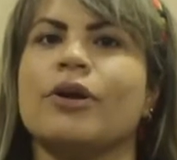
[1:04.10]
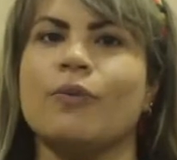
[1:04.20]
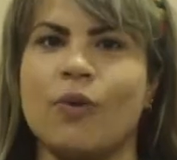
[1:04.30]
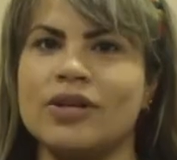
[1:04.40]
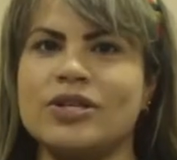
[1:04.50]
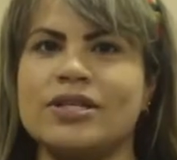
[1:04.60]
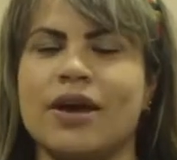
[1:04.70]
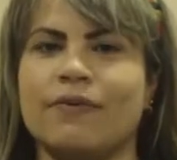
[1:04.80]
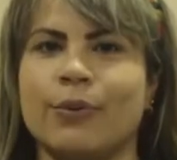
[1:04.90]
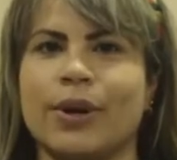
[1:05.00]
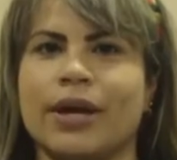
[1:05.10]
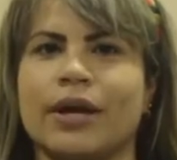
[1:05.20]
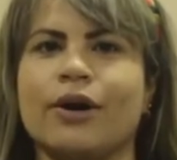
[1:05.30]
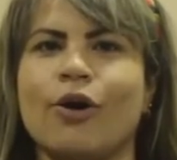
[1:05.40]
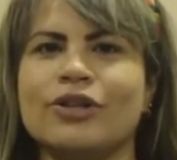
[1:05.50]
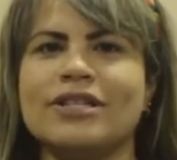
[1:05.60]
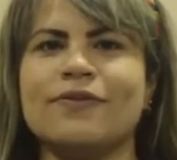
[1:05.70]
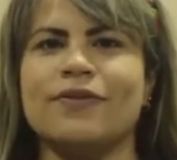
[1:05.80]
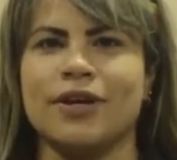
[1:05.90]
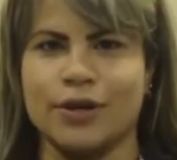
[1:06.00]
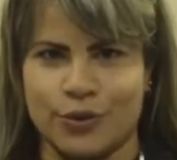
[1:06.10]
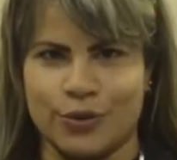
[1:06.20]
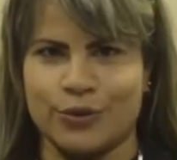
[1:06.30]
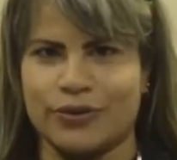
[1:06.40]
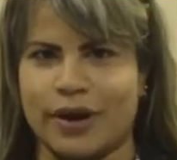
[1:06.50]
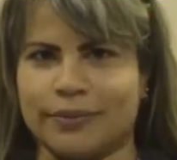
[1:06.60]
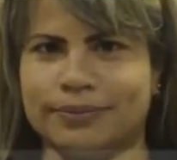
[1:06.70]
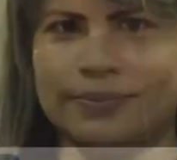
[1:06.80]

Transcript: can watch us every weekend on TV Cucuta.